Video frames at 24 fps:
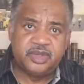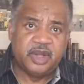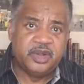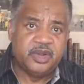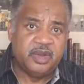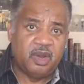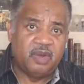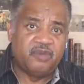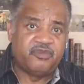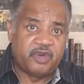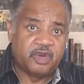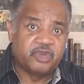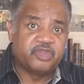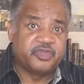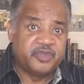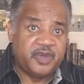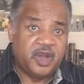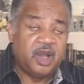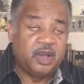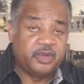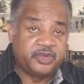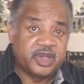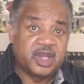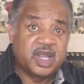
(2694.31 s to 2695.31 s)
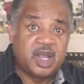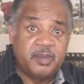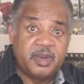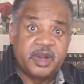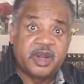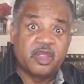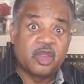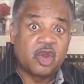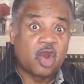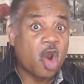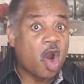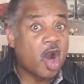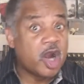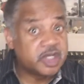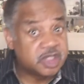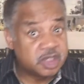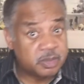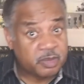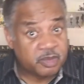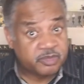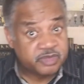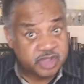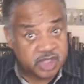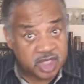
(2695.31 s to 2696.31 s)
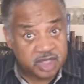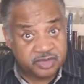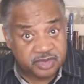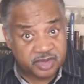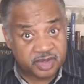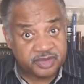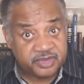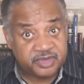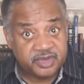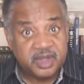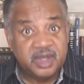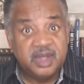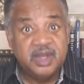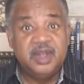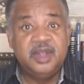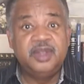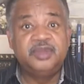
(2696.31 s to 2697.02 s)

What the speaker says: to know, first of all, to come under the Lordship of Jesus